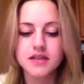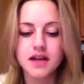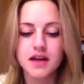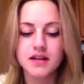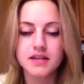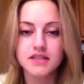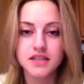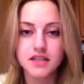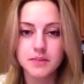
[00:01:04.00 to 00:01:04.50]

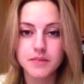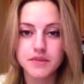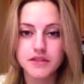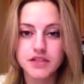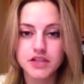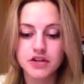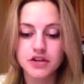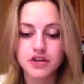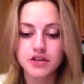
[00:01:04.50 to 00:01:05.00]
toxic
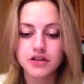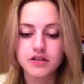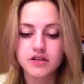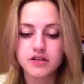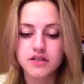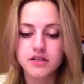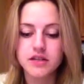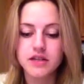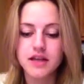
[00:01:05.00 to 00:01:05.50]

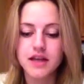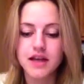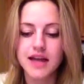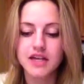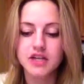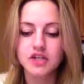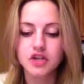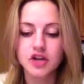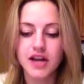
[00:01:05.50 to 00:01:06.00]
materials,
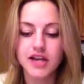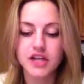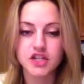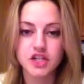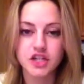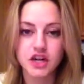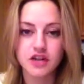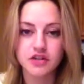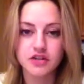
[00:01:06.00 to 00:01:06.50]
and
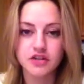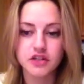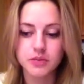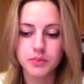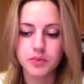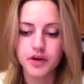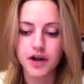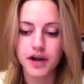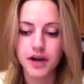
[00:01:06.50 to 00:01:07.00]
trash and other
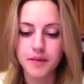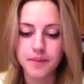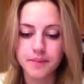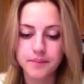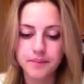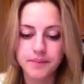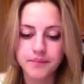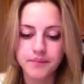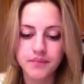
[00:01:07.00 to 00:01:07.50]
debris.
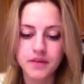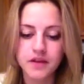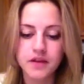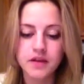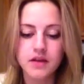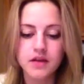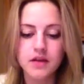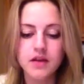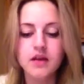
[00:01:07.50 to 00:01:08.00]

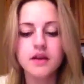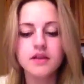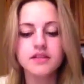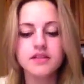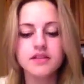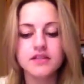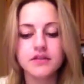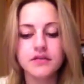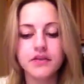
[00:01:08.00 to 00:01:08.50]

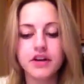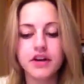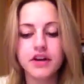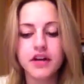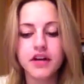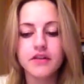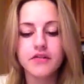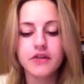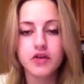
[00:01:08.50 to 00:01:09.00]
The
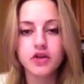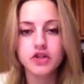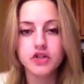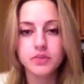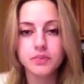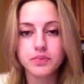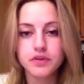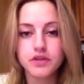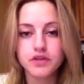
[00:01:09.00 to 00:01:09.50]
severity of
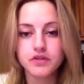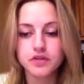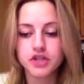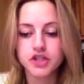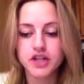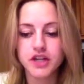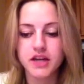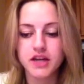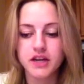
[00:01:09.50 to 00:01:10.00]
ocean
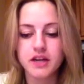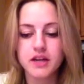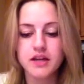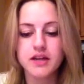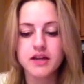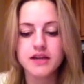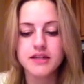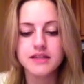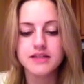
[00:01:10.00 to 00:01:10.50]
pollution
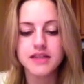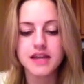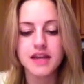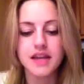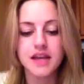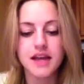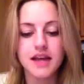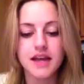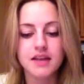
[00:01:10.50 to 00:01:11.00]
is
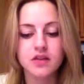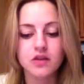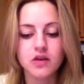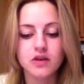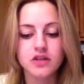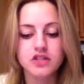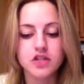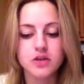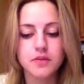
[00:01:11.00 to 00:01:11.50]
taking a
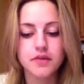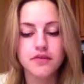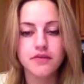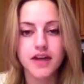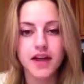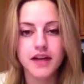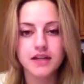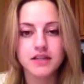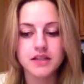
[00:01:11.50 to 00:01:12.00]
long-term
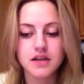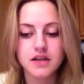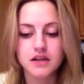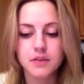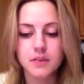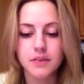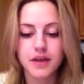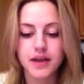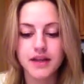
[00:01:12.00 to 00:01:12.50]
effect on
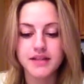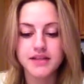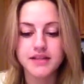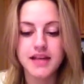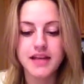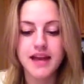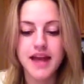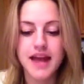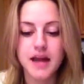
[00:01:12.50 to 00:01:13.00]
the plants
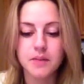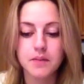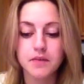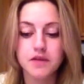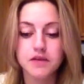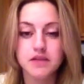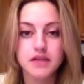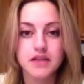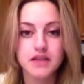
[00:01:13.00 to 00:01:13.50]
and
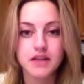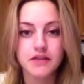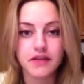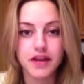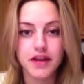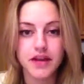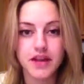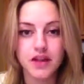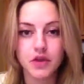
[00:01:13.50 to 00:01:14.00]
animals
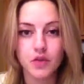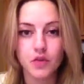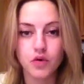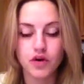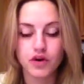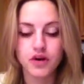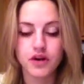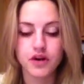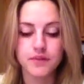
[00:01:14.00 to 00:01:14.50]
living in the
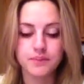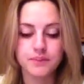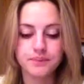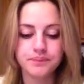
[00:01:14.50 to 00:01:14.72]
water.